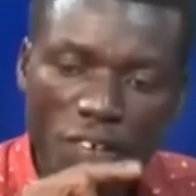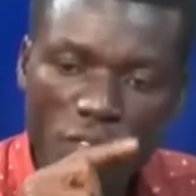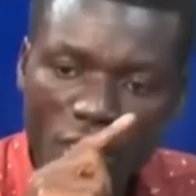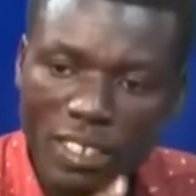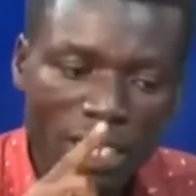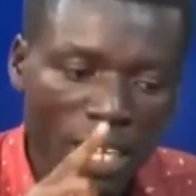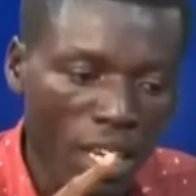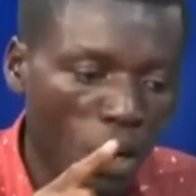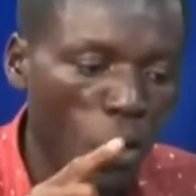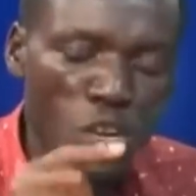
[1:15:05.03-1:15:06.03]
fact se
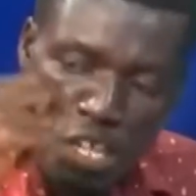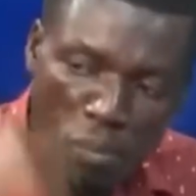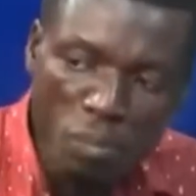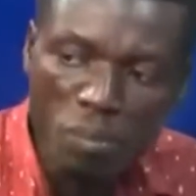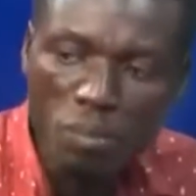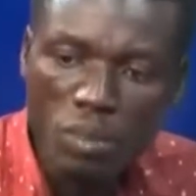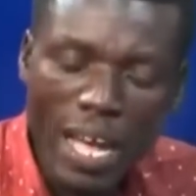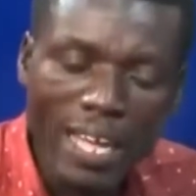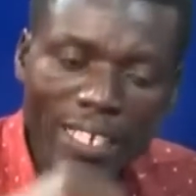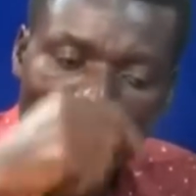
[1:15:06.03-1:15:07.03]
onim
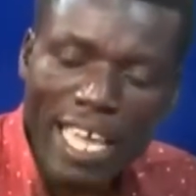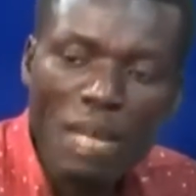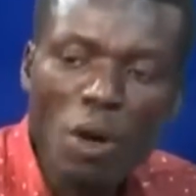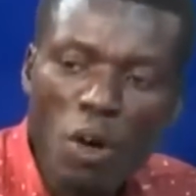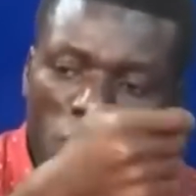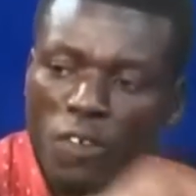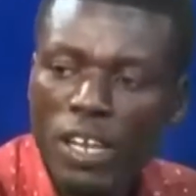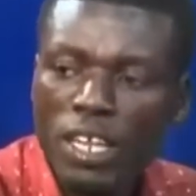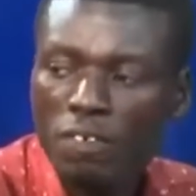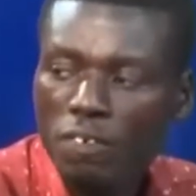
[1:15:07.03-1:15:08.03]
at the time of
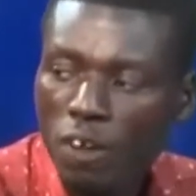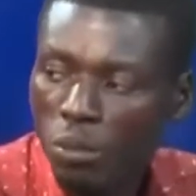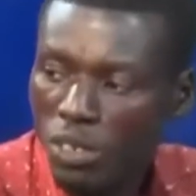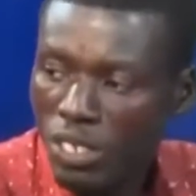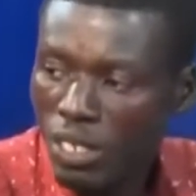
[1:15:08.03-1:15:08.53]
filling the forms